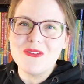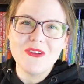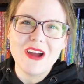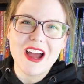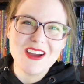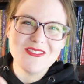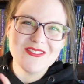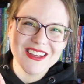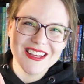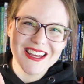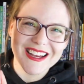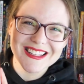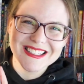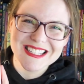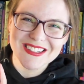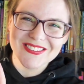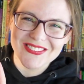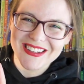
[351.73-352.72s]
rhyming
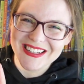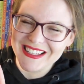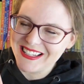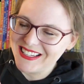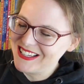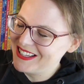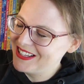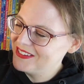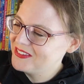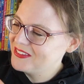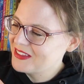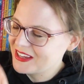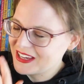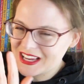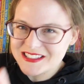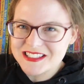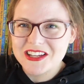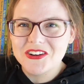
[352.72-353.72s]
activity. Like
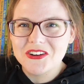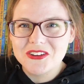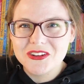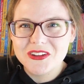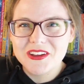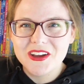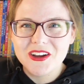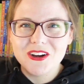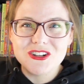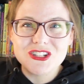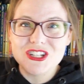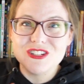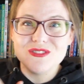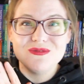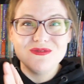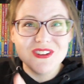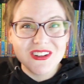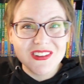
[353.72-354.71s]
I said earlier, she's
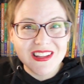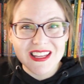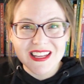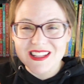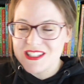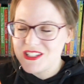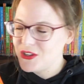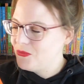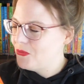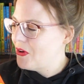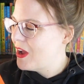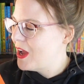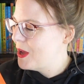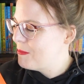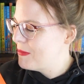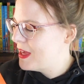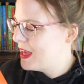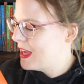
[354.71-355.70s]
really into
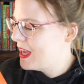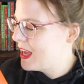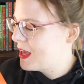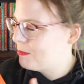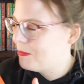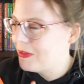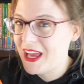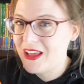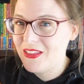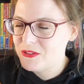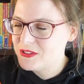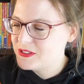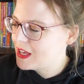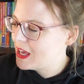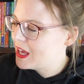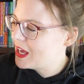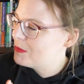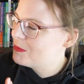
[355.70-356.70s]
rhyming and playing those
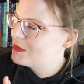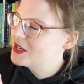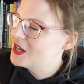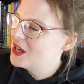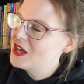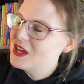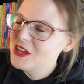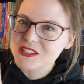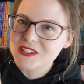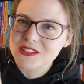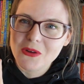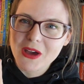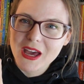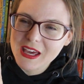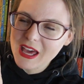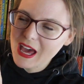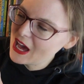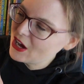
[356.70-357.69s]
games. So I
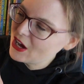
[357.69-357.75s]
got